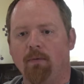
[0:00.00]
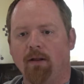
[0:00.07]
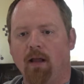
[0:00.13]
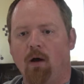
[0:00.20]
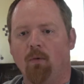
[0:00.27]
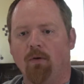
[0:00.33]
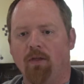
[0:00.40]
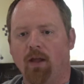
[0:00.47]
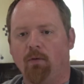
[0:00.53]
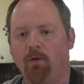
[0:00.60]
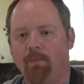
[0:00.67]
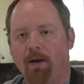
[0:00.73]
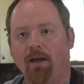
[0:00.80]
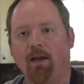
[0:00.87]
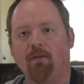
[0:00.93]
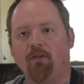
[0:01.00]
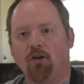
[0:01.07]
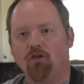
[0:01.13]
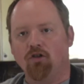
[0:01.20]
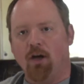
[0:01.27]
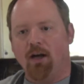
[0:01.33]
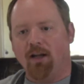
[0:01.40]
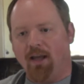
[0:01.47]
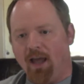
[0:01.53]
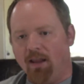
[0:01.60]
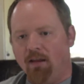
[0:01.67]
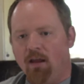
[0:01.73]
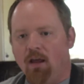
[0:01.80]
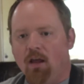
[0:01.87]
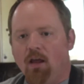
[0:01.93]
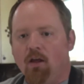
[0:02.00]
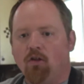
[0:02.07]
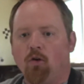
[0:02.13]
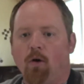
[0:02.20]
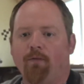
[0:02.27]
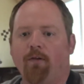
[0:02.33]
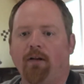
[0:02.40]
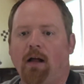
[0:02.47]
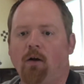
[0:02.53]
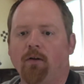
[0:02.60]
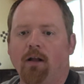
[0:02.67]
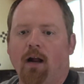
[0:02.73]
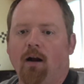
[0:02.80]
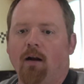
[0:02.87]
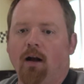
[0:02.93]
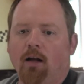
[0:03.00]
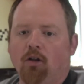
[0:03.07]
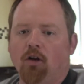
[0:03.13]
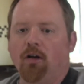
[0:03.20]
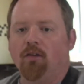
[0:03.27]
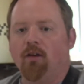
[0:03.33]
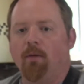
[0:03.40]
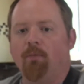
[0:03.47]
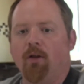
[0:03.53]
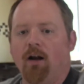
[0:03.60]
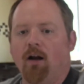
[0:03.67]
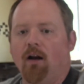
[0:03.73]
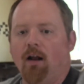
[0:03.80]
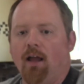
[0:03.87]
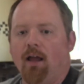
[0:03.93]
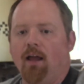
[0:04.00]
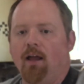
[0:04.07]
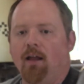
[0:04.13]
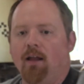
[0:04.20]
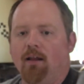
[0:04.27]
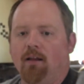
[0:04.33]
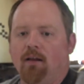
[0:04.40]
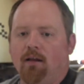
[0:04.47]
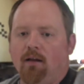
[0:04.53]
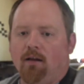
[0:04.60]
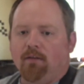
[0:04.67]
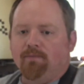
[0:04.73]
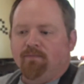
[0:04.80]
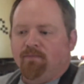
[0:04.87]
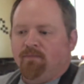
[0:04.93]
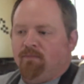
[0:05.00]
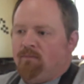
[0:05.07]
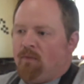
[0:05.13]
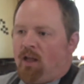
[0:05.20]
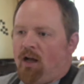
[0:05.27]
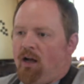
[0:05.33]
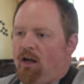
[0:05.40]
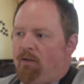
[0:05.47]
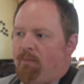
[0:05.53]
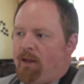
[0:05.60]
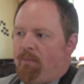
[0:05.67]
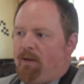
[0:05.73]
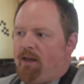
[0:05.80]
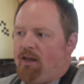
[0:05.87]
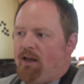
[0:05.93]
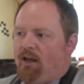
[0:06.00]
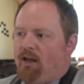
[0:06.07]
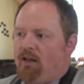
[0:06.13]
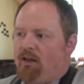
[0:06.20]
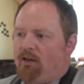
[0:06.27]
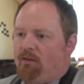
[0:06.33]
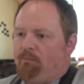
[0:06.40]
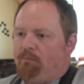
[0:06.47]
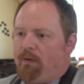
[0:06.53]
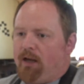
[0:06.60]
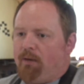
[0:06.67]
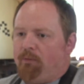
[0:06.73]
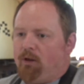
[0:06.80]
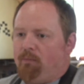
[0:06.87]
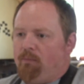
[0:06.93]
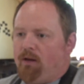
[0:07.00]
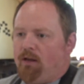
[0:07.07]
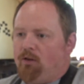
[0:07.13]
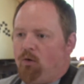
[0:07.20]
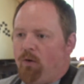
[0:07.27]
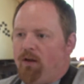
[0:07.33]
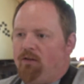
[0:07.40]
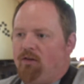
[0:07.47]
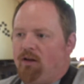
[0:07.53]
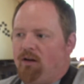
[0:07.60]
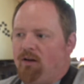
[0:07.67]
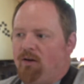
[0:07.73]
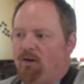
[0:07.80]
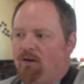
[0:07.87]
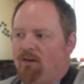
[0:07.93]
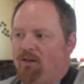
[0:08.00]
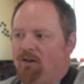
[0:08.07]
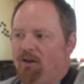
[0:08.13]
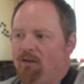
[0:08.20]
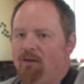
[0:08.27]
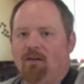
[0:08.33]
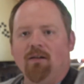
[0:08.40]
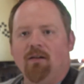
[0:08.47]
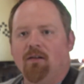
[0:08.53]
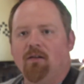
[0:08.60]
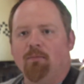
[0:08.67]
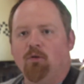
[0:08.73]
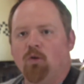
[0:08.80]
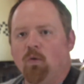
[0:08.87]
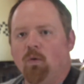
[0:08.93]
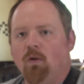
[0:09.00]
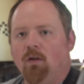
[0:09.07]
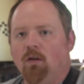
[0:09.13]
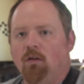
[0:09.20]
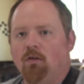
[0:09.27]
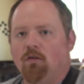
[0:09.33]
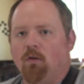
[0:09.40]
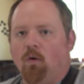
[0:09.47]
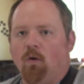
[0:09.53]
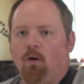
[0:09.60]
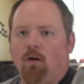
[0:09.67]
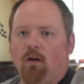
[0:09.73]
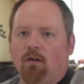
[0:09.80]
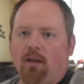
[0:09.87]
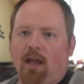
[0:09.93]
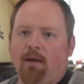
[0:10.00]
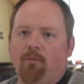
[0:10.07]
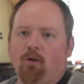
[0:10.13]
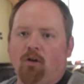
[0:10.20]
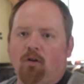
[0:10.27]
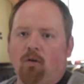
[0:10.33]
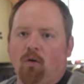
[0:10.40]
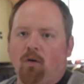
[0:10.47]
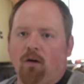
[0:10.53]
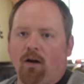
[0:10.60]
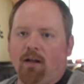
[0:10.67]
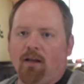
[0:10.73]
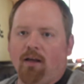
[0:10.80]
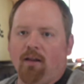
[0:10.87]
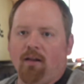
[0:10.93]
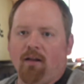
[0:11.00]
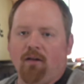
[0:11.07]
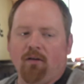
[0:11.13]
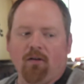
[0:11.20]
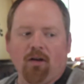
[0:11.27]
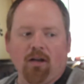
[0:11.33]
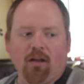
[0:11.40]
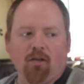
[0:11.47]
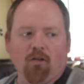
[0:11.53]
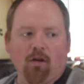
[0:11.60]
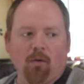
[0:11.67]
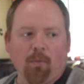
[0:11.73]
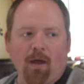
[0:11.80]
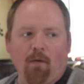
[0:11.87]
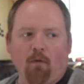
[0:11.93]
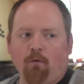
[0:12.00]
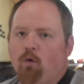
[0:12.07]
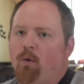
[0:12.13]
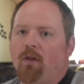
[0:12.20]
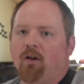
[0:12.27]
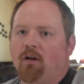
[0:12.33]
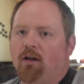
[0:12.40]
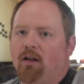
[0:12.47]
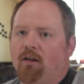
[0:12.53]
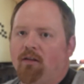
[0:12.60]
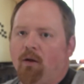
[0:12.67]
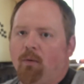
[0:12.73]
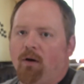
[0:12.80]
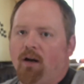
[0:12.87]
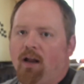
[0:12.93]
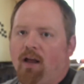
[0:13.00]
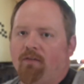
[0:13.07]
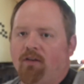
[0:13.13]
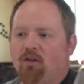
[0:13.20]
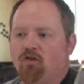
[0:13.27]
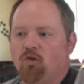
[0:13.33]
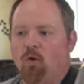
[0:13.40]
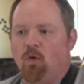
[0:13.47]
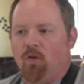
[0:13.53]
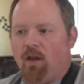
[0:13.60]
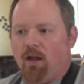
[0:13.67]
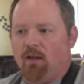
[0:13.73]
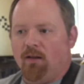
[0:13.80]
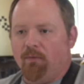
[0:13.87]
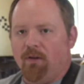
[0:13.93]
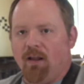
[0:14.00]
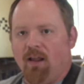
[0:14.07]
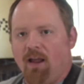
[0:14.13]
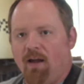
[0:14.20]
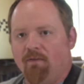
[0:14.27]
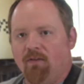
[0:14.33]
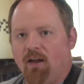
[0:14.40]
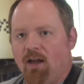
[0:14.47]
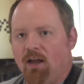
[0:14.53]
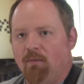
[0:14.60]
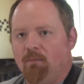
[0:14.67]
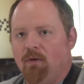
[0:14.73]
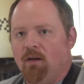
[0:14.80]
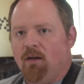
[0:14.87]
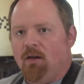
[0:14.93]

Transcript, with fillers: but now we're thinking we might give it a shot again. So if you're down there, uh, look us up there and uh, maybe uh, you can pick up some uh, toys here or little some stools or table or any other goodies. we have a few other goodies that we're going to have at the show that we didn't have time